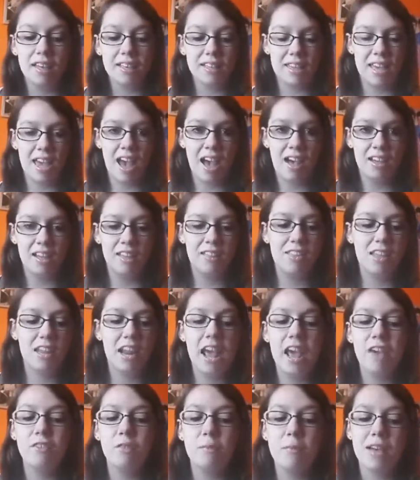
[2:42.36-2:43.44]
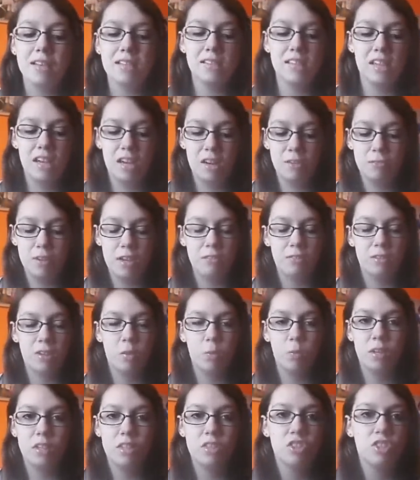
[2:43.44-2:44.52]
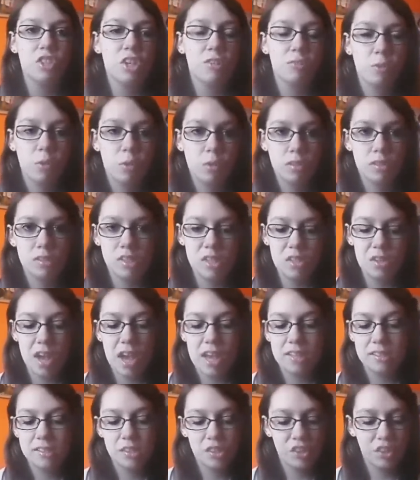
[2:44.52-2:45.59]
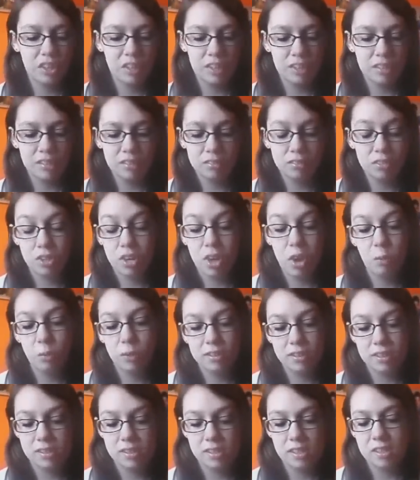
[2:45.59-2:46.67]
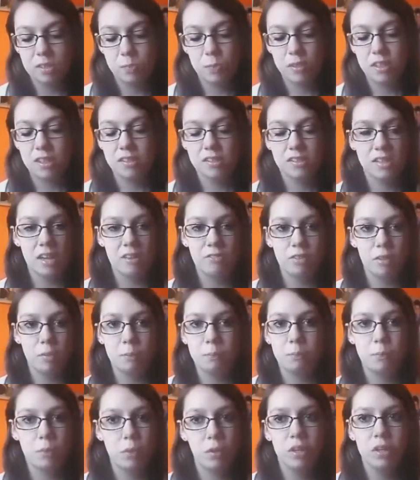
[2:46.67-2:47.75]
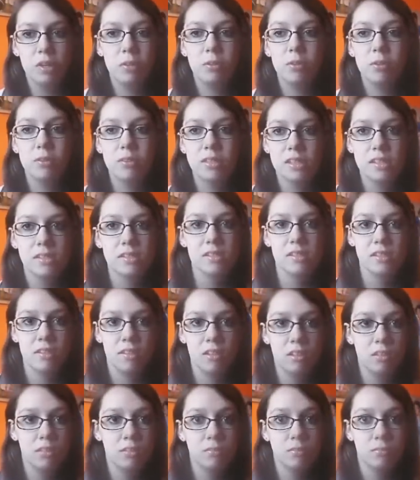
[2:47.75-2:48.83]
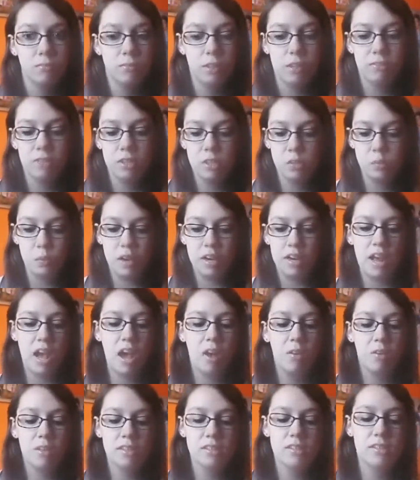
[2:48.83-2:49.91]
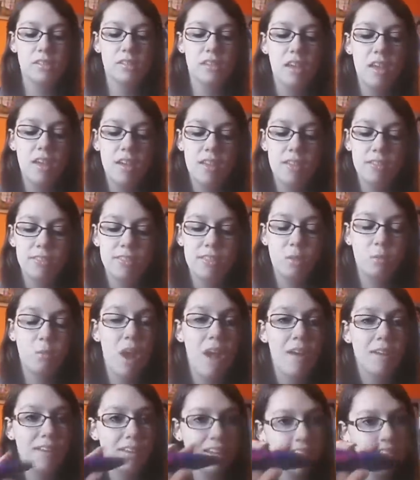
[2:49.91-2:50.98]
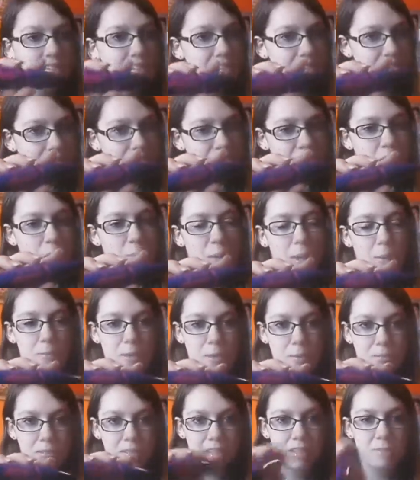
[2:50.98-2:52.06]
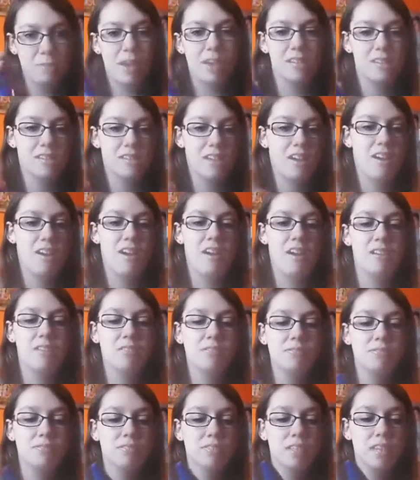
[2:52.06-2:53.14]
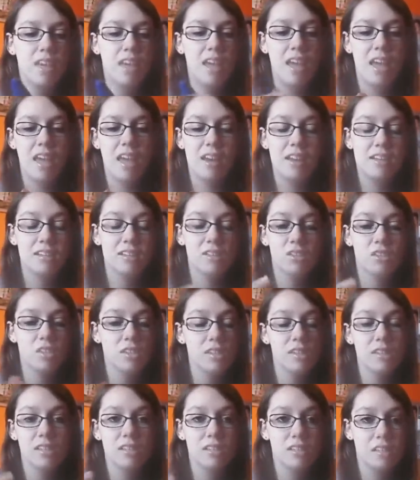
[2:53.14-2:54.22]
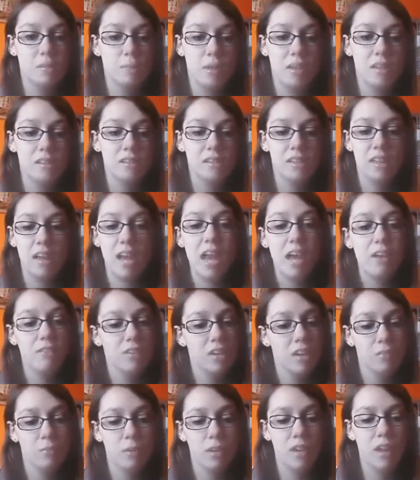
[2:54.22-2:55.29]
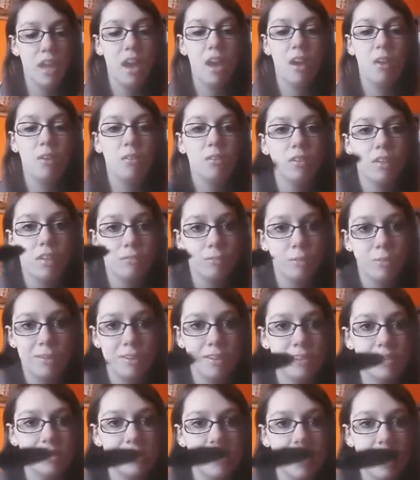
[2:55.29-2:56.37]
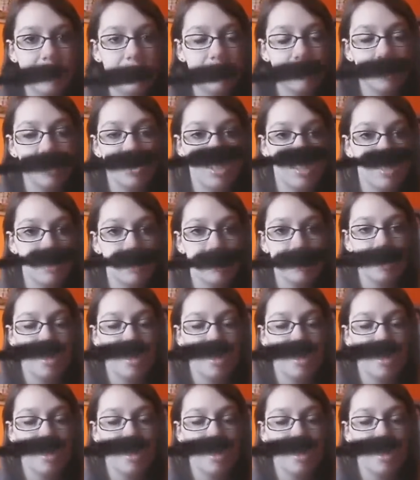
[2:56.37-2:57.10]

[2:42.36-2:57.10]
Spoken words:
yeah. And then I have a mascara favorite, which, of course, you guys are going to know what this is, because every beauty guru, this is in their favorites right now. It's the Rocket by Maybelline Mascara, and it's amazing. I have it on right now, of course, and it's just